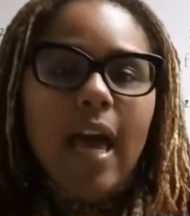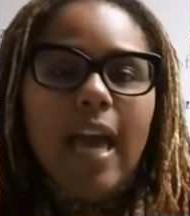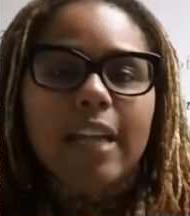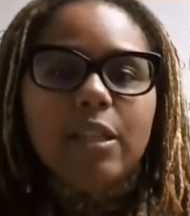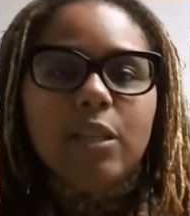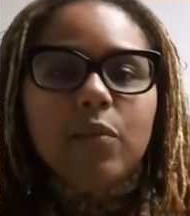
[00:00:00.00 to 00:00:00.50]

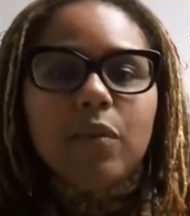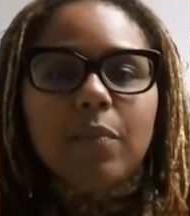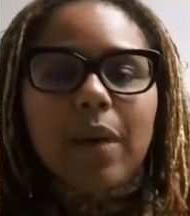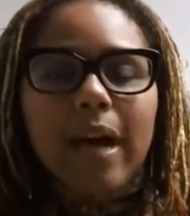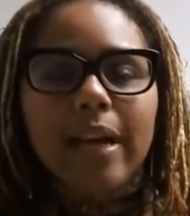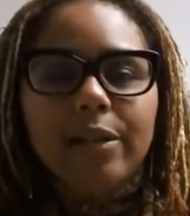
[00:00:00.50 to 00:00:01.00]
and just
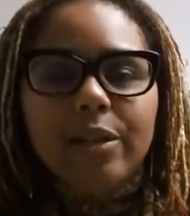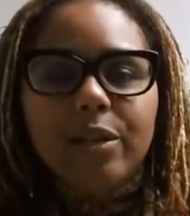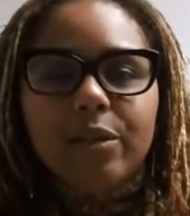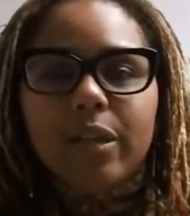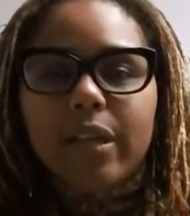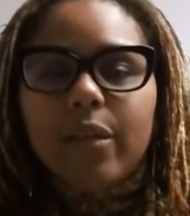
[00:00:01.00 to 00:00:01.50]
remind
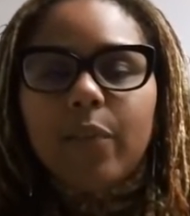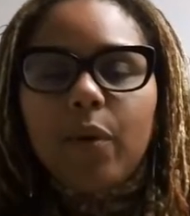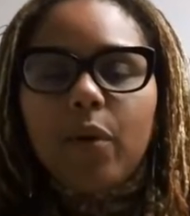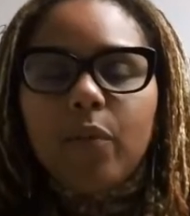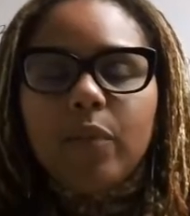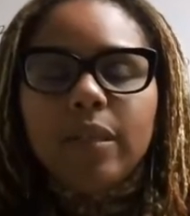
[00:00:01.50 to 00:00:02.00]
you that the
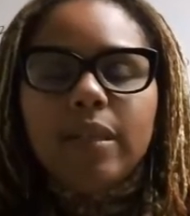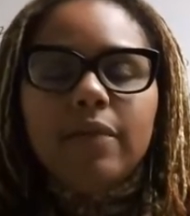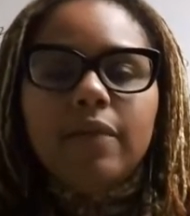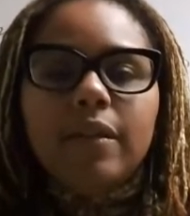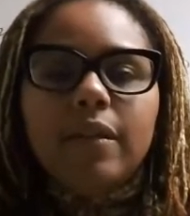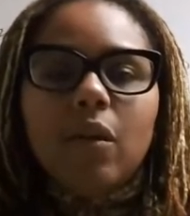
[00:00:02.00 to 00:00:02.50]
purpose
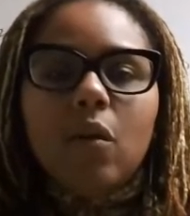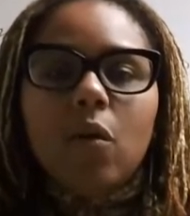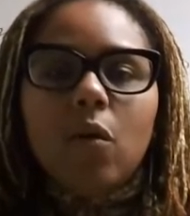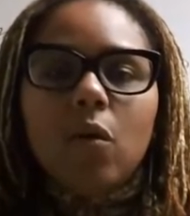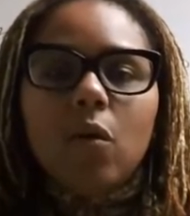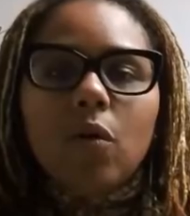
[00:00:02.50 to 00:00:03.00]
of this
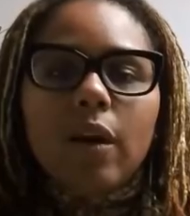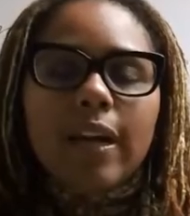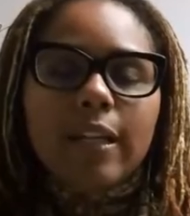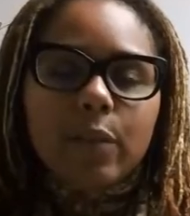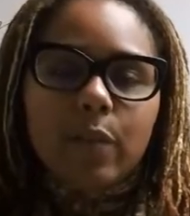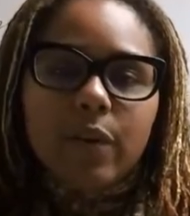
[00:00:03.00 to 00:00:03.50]
whole
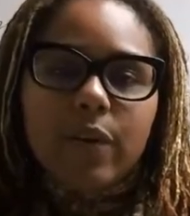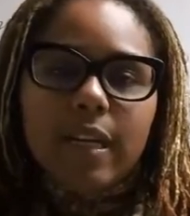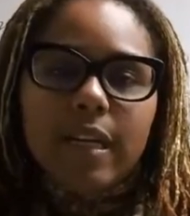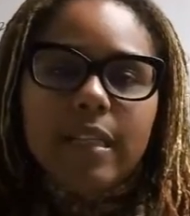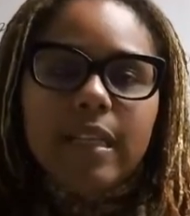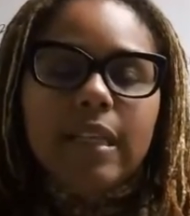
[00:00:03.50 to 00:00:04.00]

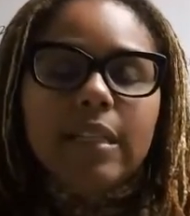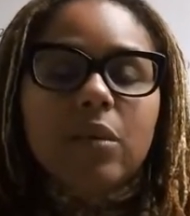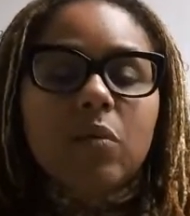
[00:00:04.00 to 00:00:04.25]
experience is